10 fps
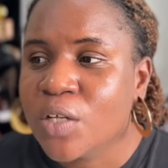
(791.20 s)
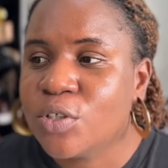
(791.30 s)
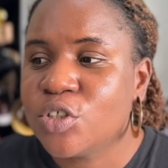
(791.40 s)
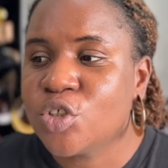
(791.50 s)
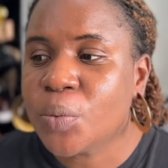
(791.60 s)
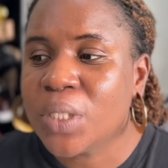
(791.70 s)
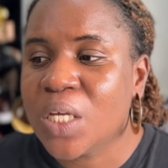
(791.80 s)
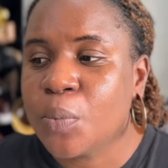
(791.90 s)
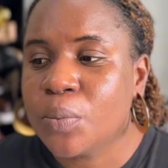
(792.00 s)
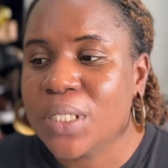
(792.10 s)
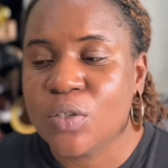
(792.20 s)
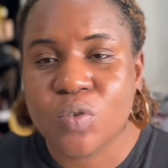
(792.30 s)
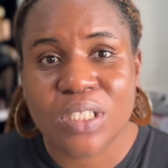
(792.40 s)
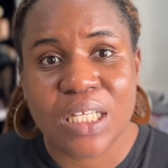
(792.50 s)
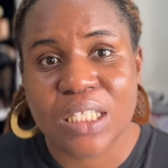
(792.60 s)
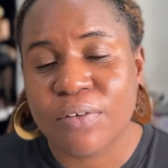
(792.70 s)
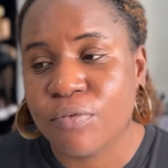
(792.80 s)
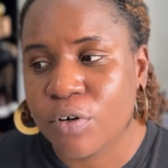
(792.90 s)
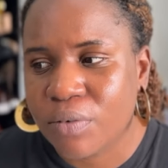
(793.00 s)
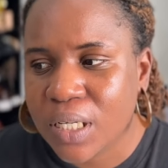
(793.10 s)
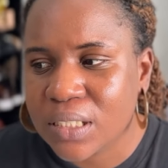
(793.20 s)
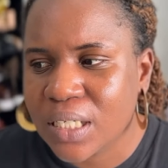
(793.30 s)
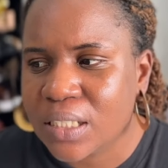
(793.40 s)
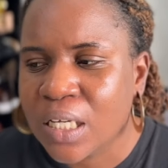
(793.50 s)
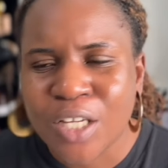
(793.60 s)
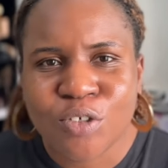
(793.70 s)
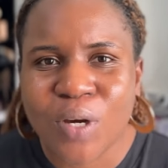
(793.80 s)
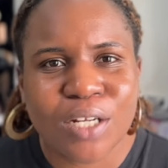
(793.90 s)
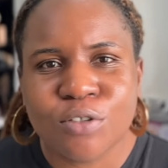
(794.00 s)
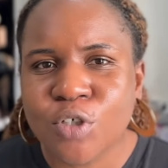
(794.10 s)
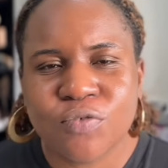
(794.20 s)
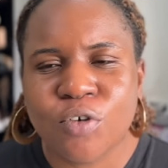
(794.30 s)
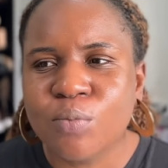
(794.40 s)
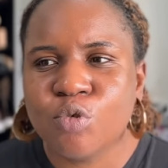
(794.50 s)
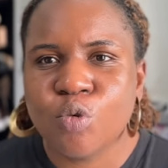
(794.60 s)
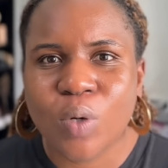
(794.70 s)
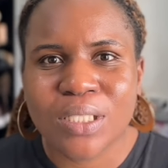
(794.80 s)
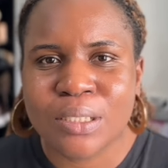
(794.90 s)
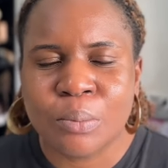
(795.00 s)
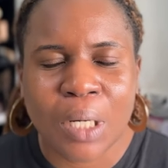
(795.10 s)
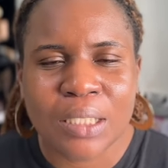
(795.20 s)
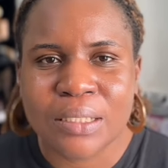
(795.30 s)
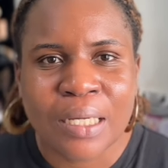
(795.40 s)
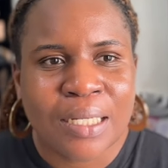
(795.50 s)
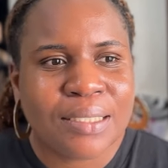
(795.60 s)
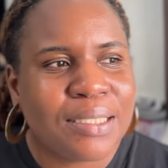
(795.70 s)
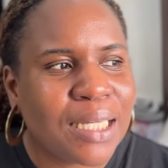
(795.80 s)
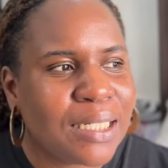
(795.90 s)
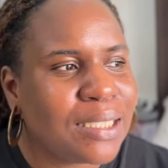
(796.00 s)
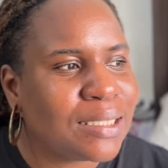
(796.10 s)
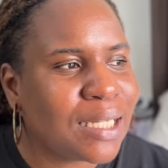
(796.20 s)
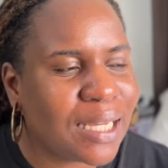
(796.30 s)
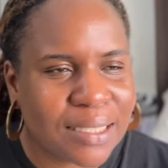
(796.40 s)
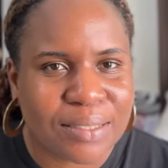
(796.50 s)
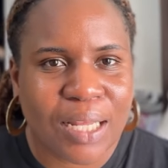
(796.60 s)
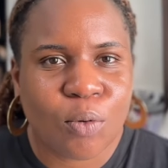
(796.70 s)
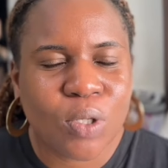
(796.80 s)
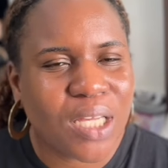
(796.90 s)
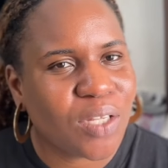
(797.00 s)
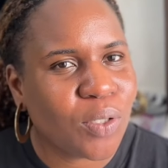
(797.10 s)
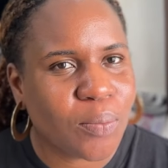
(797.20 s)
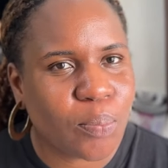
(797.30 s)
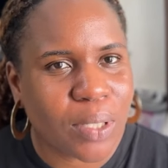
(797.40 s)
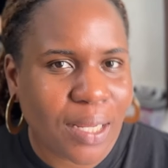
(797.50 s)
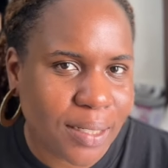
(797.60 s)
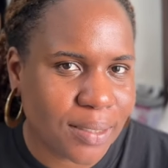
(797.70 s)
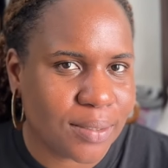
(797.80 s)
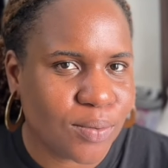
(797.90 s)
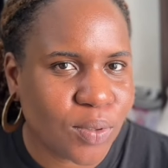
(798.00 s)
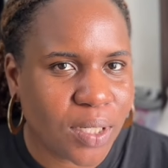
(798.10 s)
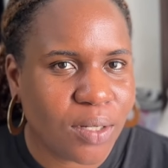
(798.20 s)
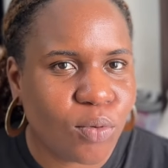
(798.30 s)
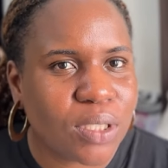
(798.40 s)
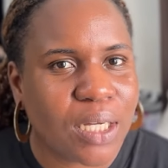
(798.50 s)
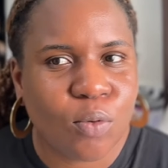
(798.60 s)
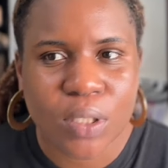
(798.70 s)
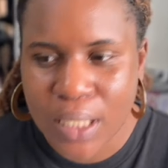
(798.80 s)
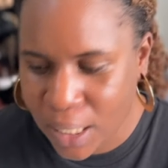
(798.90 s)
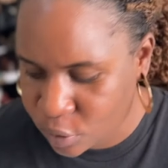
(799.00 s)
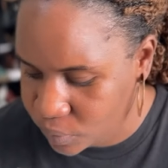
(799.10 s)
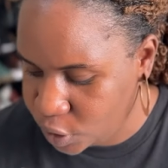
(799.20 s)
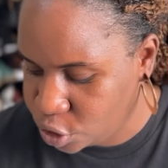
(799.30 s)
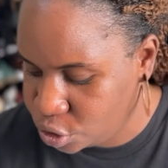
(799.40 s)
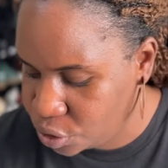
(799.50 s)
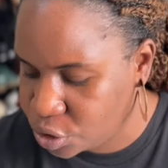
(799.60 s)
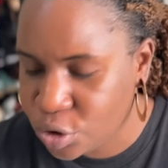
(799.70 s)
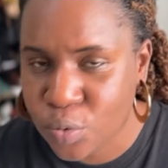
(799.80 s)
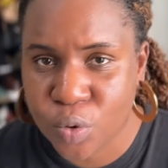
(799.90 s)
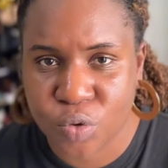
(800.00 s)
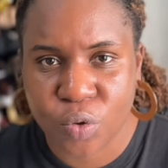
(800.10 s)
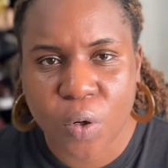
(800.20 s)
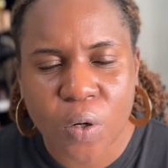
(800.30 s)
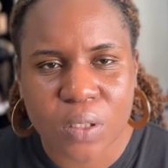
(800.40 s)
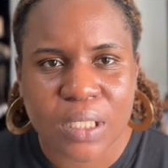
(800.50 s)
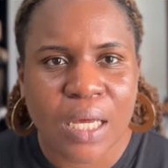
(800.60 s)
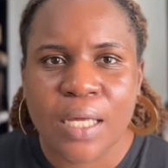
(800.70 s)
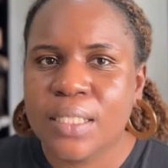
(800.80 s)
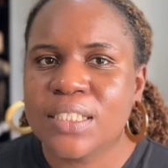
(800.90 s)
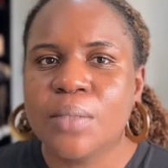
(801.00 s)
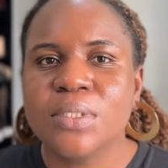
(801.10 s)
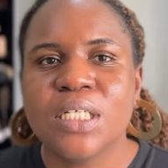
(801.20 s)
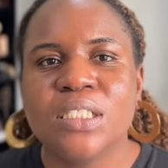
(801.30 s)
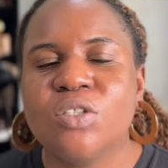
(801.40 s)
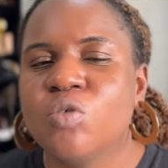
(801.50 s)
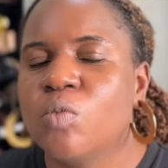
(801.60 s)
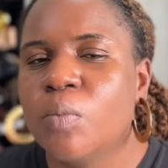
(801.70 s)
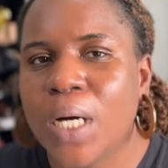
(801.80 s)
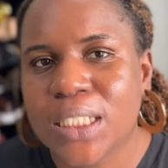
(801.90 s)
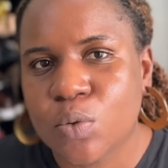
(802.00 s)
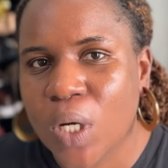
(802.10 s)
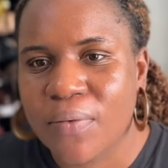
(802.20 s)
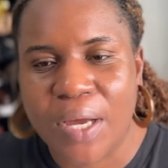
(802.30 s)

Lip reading: We should stop taking people that don't say anything for granted. You cannot just from nowhere demand DNA tests. Like, what are you implying, okay? What kind of injury do you want to cause? The same thing they did to Mobad's wife.